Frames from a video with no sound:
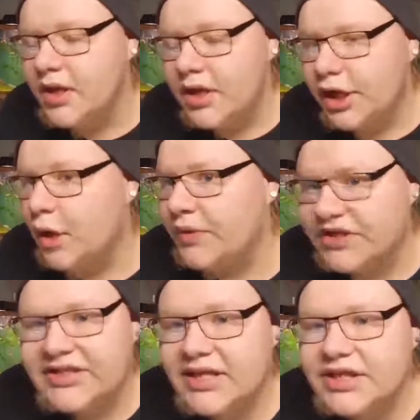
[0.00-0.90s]
We
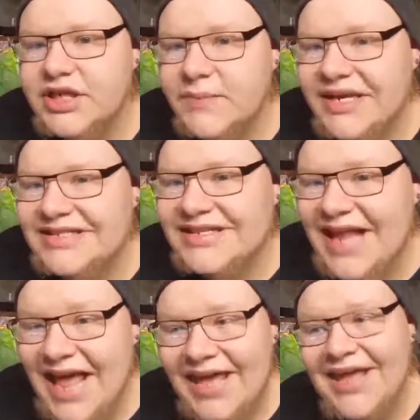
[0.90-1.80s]
just got the shipment in
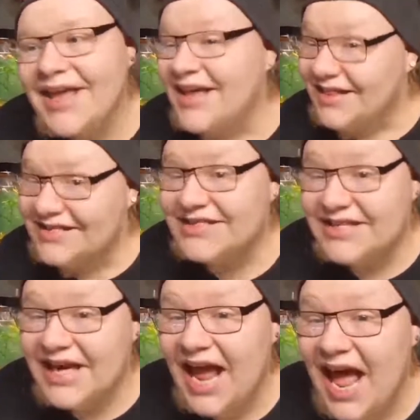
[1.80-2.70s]
today. This is
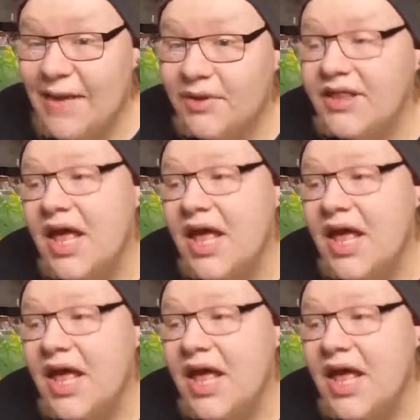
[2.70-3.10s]
going to happen.